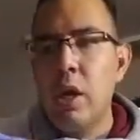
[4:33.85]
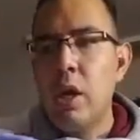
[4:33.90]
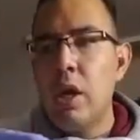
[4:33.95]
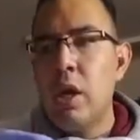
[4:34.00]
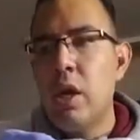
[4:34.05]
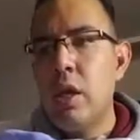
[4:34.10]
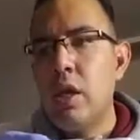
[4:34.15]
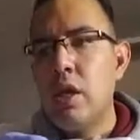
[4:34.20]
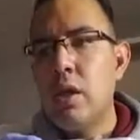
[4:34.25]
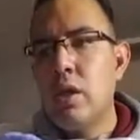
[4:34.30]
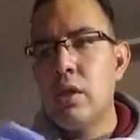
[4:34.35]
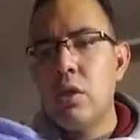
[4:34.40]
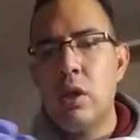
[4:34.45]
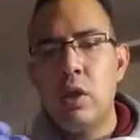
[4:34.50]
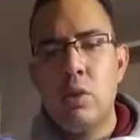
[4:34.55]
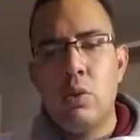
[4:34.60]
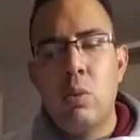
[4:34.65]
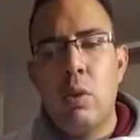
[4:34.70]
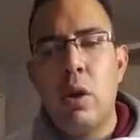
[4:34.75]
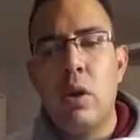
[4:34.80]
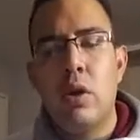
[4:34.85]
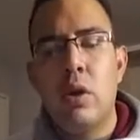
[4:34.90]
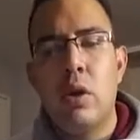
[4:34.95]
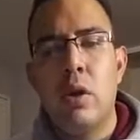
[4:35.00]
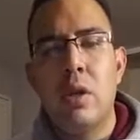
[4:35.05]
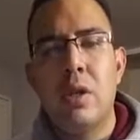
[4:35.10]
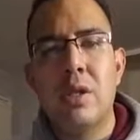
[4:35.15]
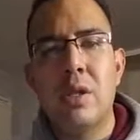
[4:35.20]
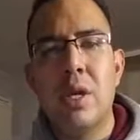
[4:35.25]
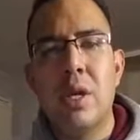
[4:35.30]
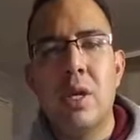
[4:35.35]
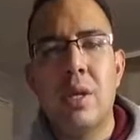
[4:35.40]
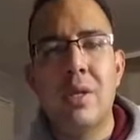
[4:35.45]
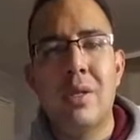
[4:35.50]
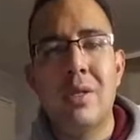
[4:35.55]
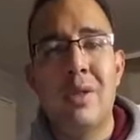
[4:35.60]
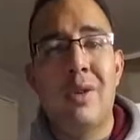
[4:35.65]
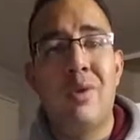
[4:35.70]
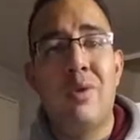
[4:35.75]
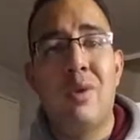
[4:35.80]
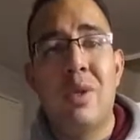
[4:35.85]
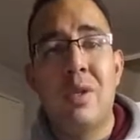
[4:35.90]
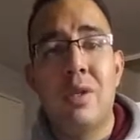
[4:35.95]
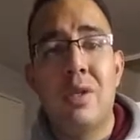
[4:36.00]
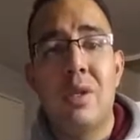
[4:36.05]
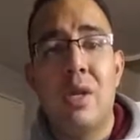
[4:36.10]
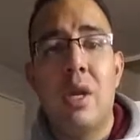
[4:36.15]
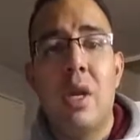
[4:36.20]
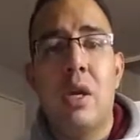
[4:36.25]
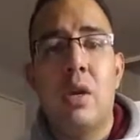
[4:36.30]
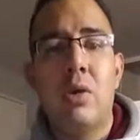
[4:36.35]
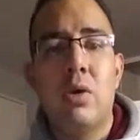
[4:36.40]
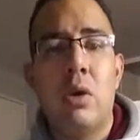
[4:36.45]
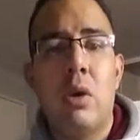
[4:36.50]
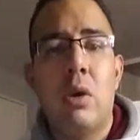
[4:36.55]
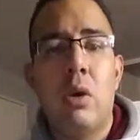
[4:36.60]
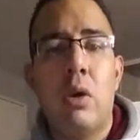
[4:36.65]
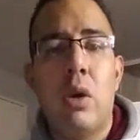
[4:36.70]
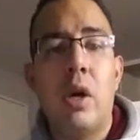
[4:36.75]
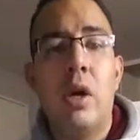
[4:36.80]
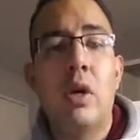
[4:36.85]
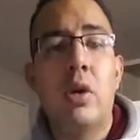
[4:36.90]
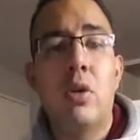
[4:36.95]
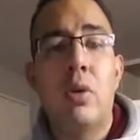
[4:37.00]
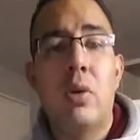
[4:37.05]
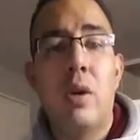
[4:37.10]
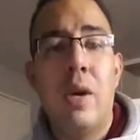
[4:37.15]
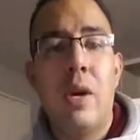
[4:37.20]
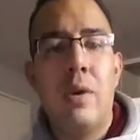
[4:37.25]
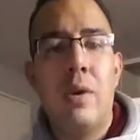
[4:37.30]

And then it says wait 30 seconds and rinse again. So I'll go ahead and do that.